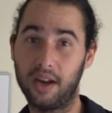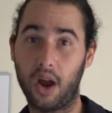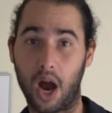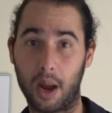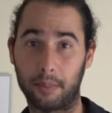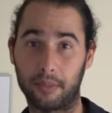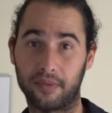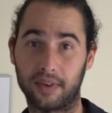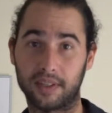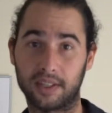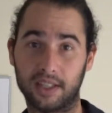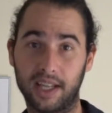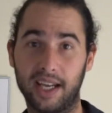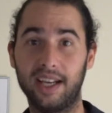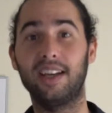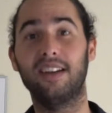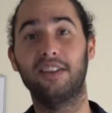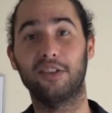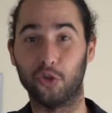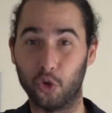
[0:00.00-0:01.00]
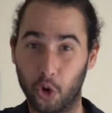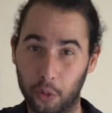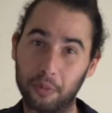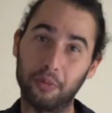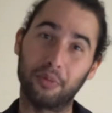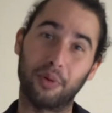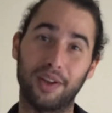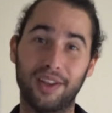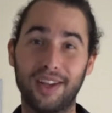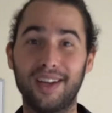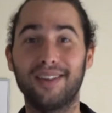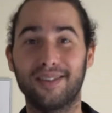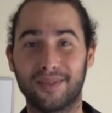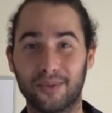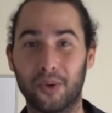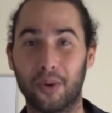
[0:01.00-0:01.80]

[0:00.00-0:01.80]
hyperventilating, normal breathing,